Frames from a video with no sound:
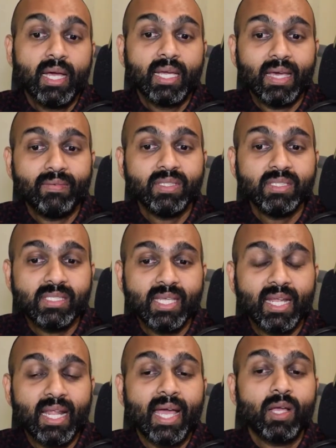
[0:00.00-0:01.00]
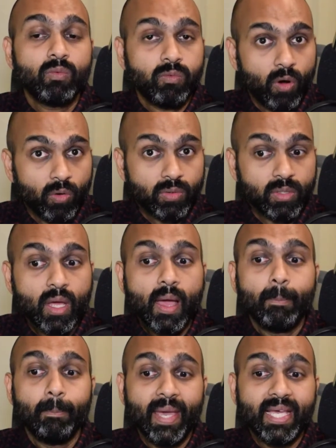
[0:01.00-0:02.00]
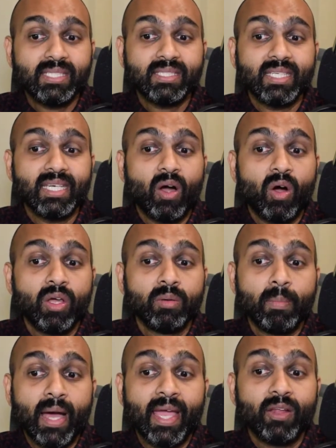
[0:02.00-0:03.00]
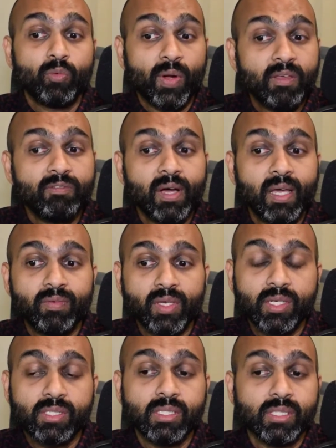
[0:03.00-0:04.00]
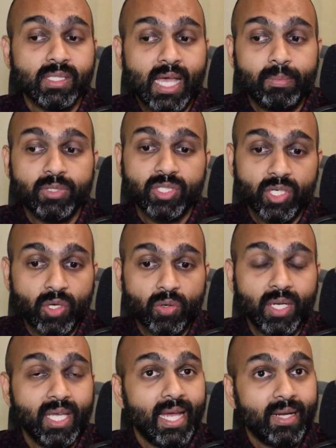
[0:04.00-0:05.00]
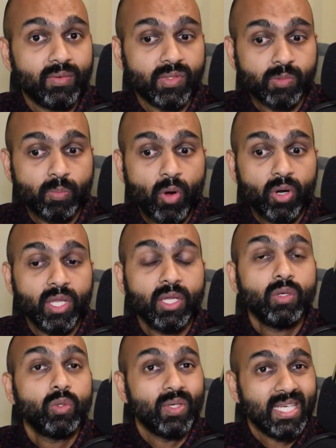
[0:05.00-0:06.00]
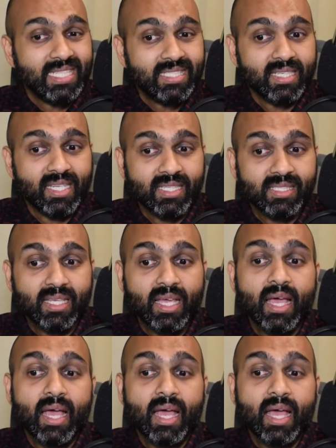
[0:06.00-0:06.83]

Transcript: Kevin said, I quote, "Based on my 25 years in cybersecurity and responding to incidents,